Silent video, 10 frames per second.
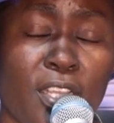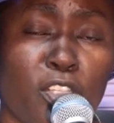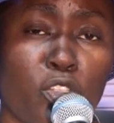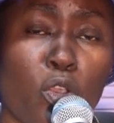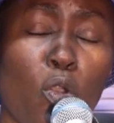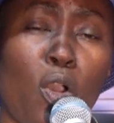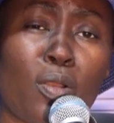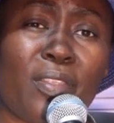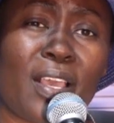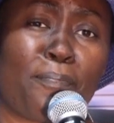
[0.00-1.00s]
So
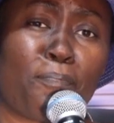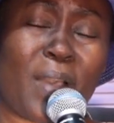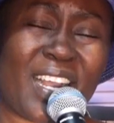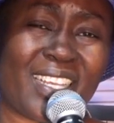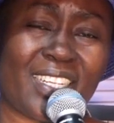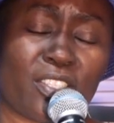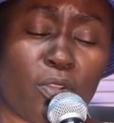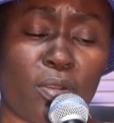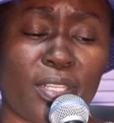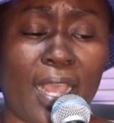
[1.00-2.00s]
all the package,
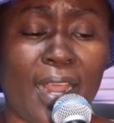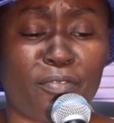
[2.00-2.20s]
all the